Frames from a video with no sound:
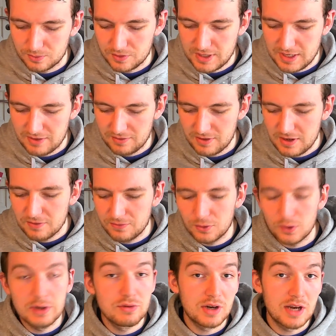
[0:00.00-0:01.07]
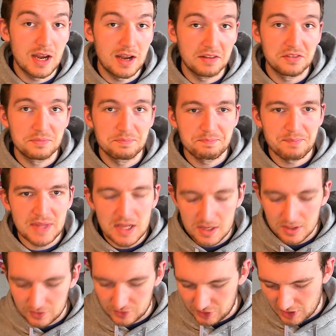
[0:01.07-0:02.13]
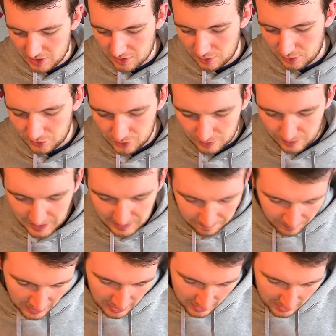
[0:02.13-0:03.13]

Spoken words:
near 400 cards. So good job me.